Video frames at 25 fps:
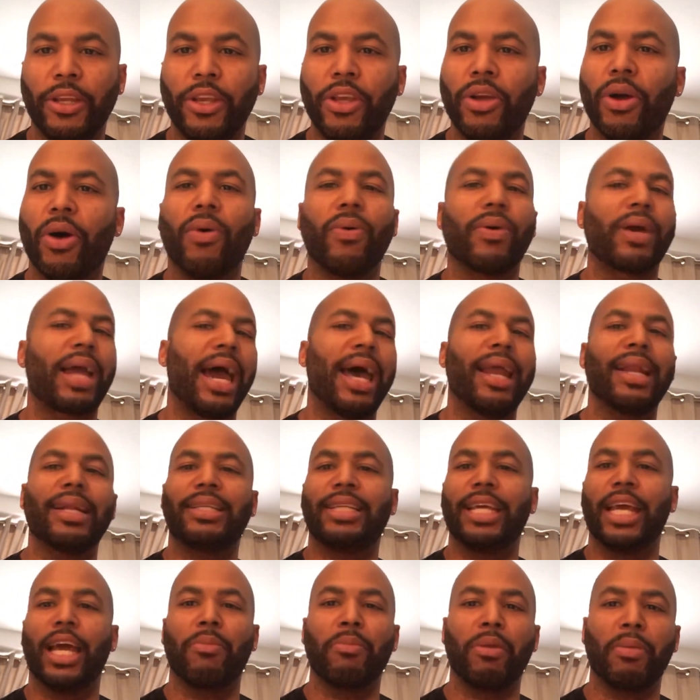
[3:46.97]
You don't gotta
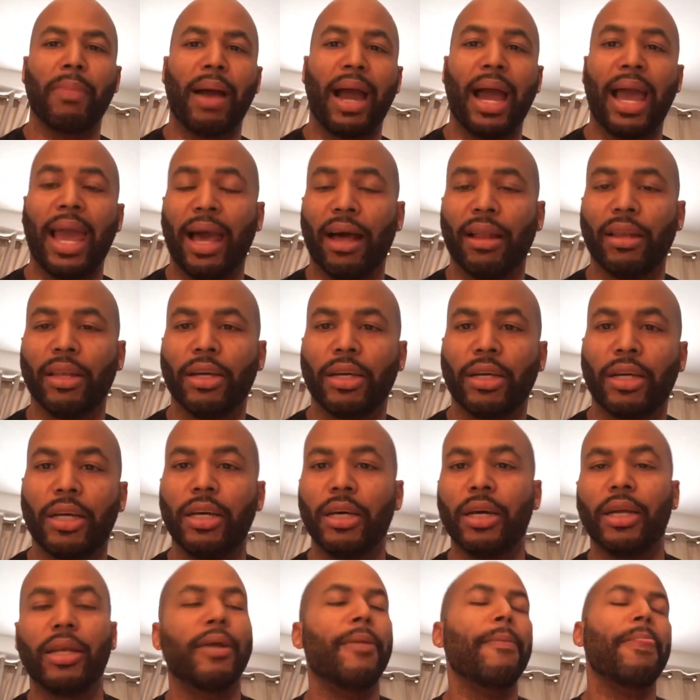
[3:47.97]
tell me my hair look
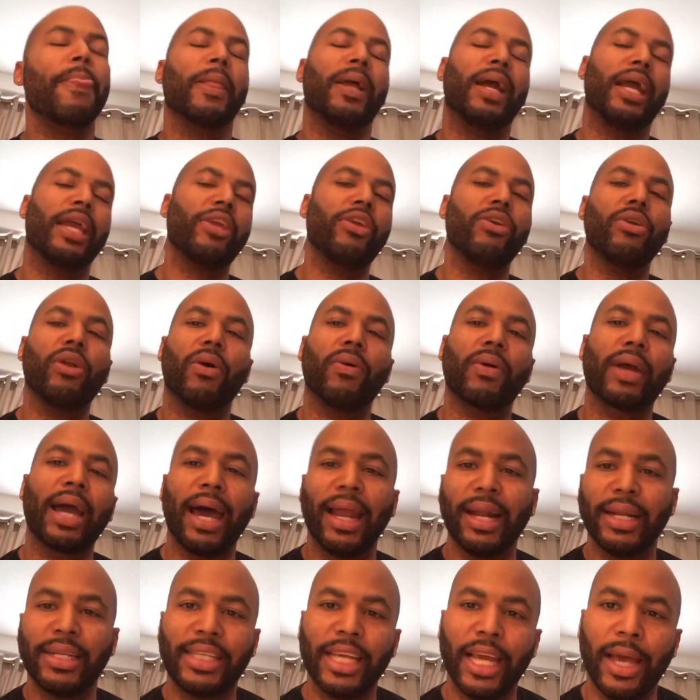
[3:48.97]
good, and you don't
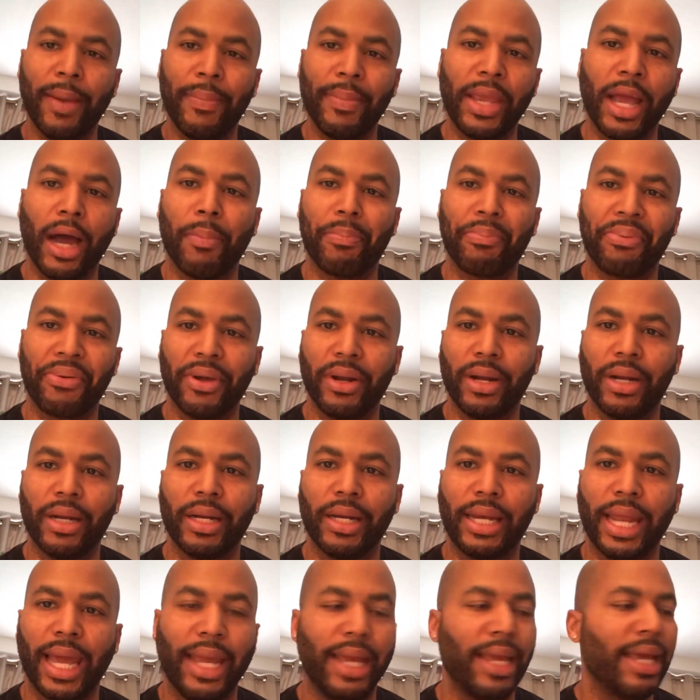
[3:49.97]
gotta tell me I'm pretty
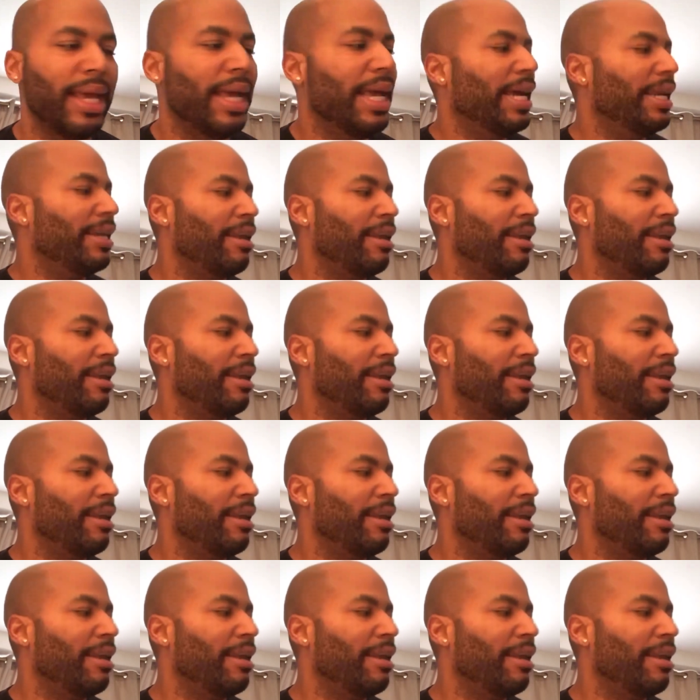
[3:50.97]
today.